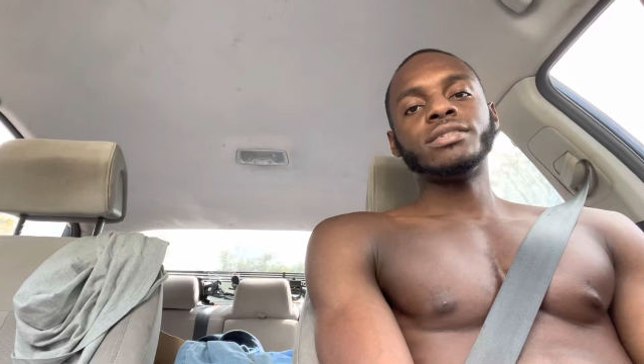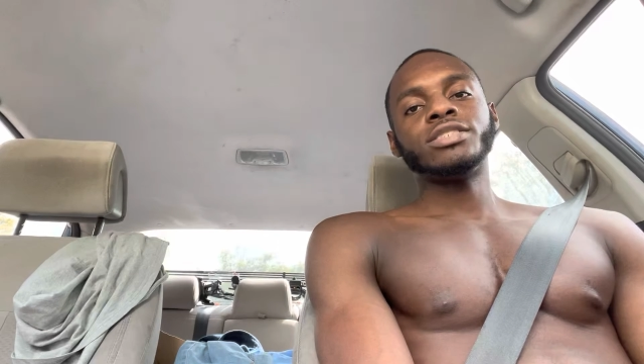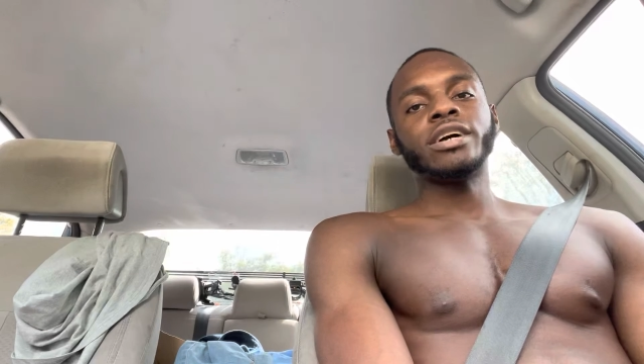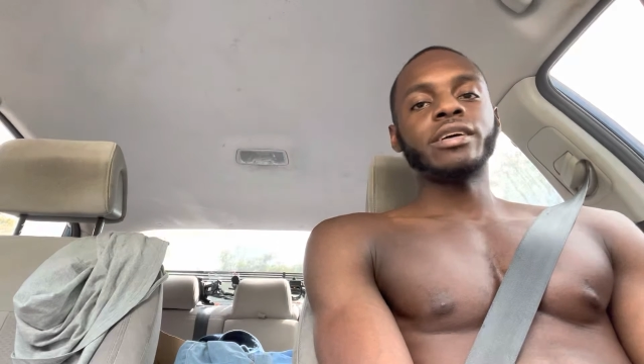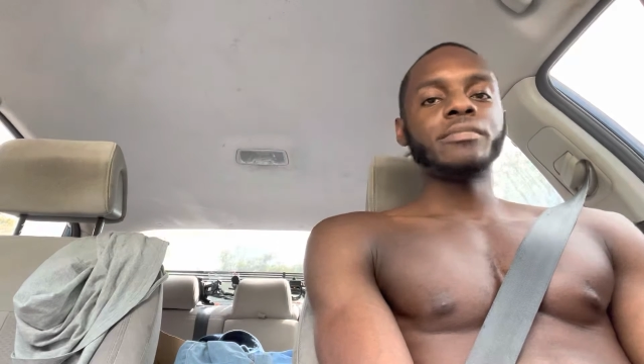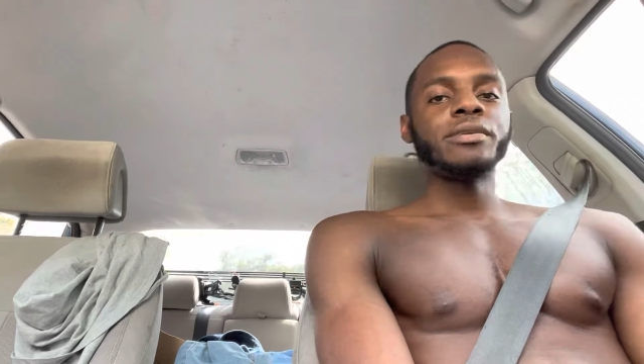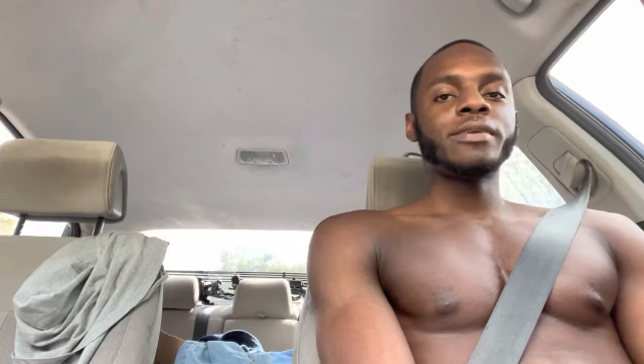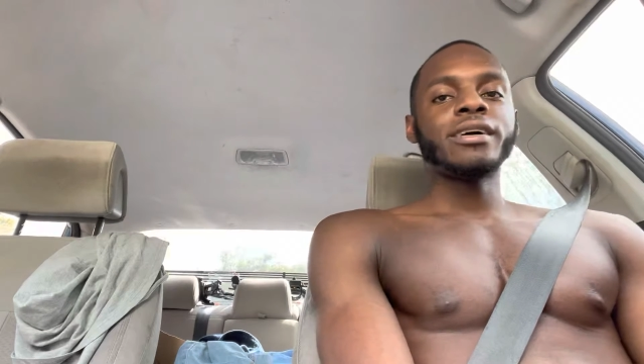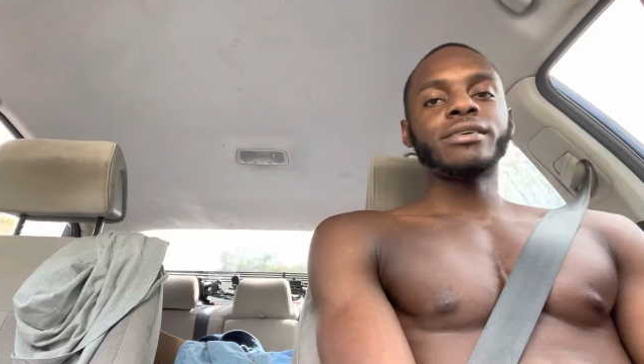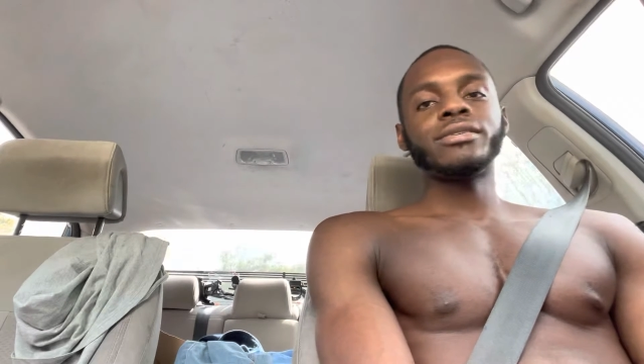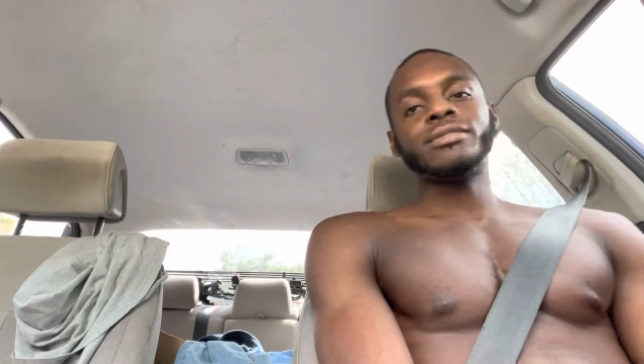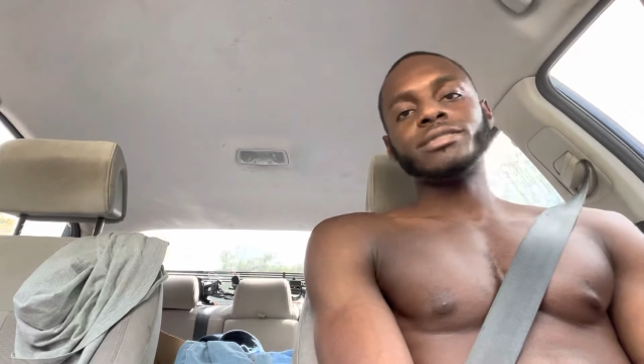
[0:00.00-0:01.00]
tracking my
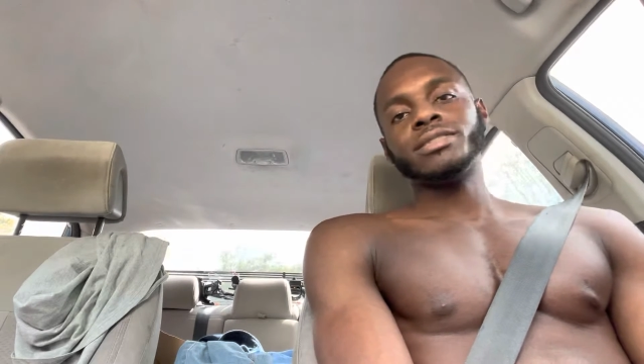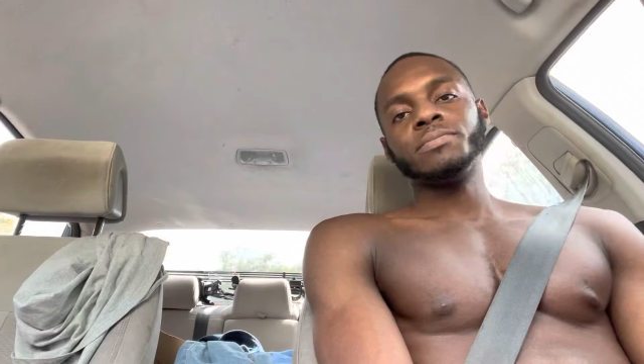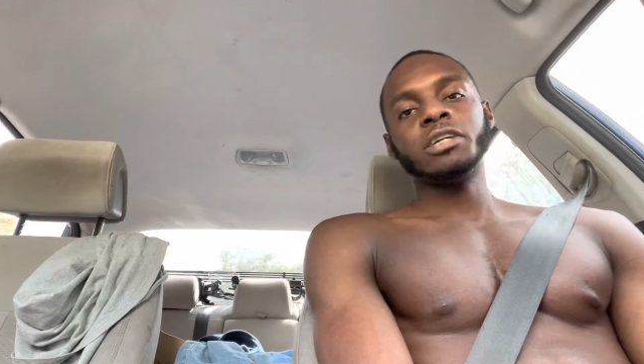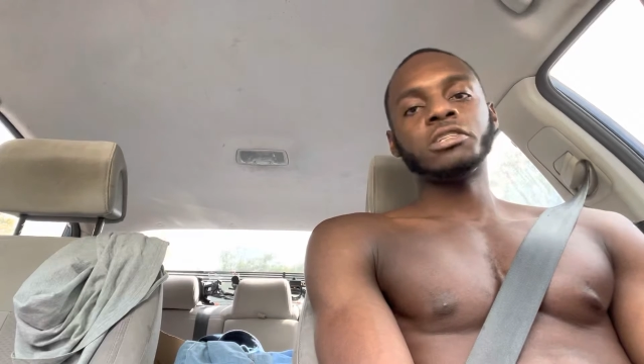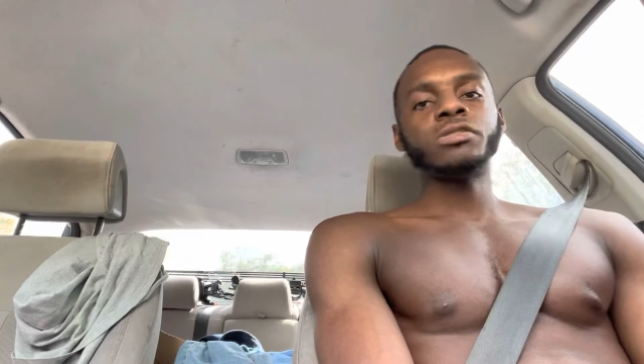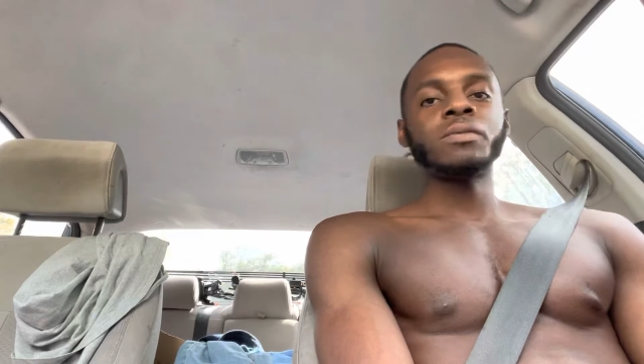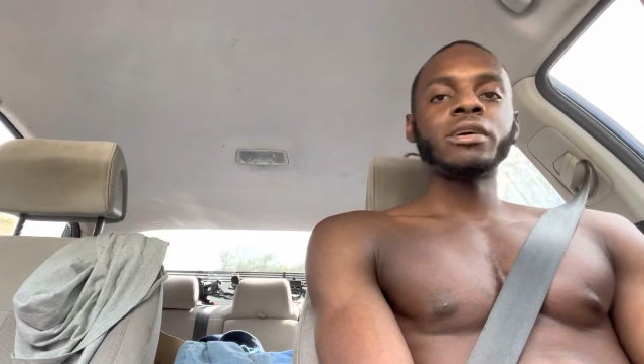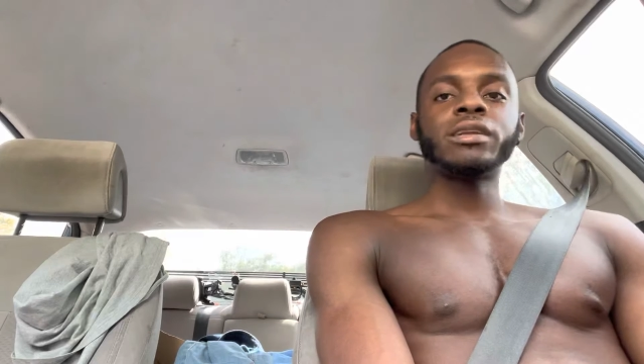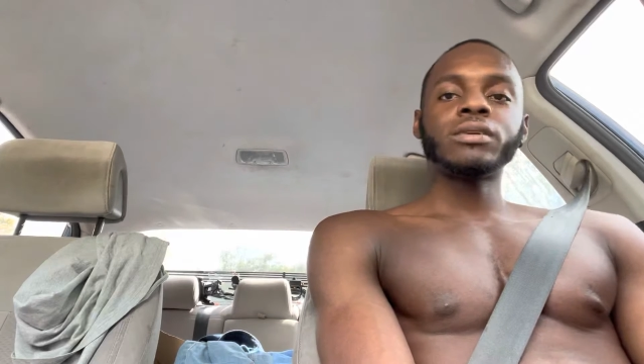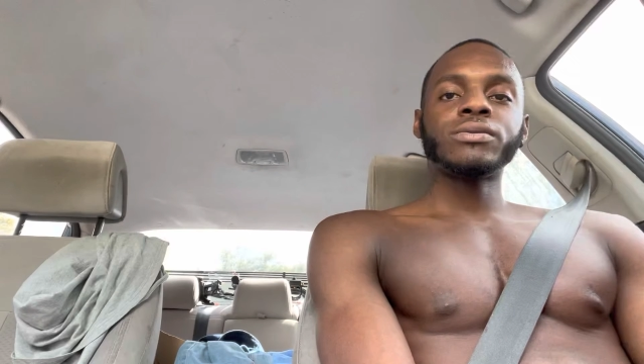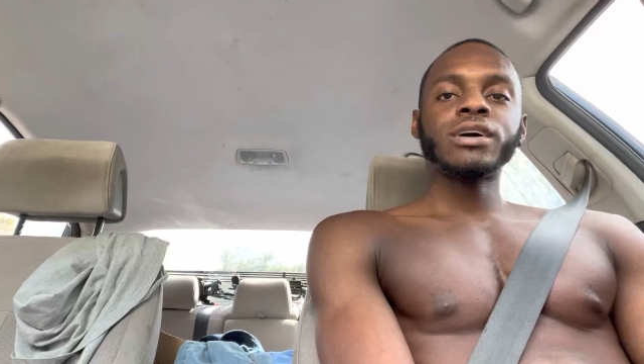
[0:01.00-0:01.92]
macros, making sure I'm getting the